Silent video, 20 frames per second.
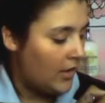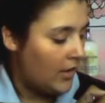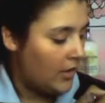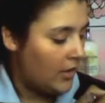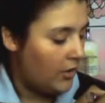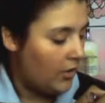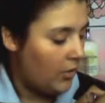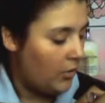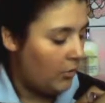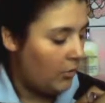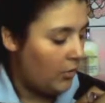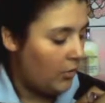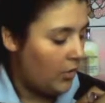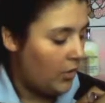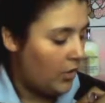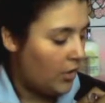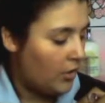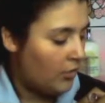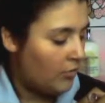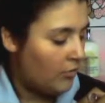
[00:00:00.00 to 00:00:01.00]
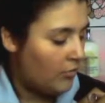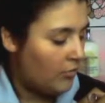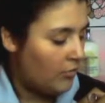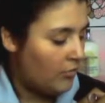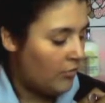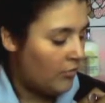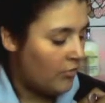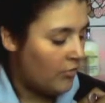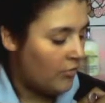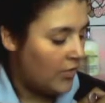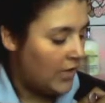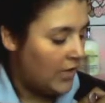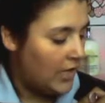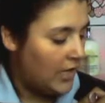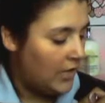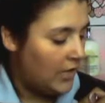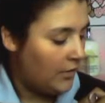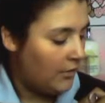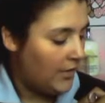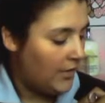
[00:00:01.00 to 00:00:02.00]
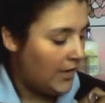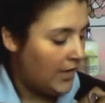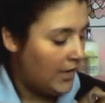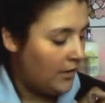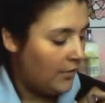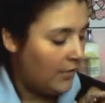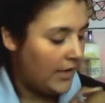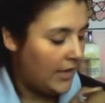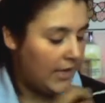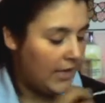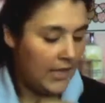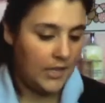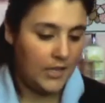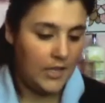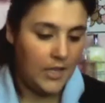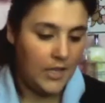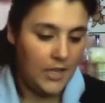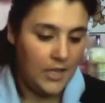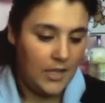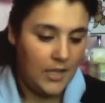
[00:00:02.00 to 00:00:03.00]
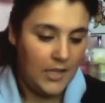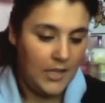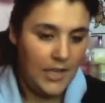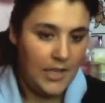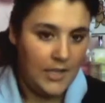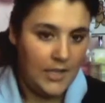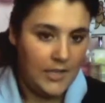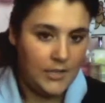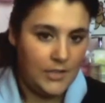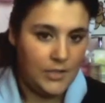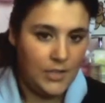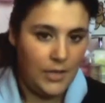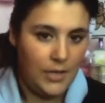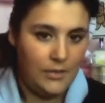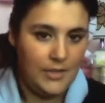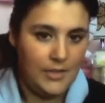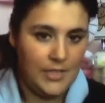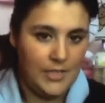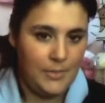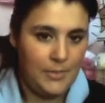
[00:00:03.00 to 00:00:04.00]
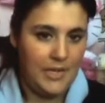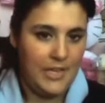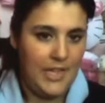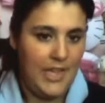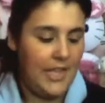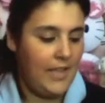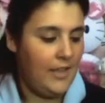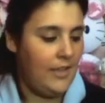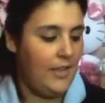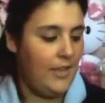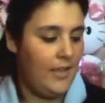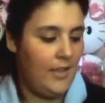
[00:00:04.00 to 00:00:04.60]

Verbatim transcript: You got to work really, really quick. Okay, so there's my A.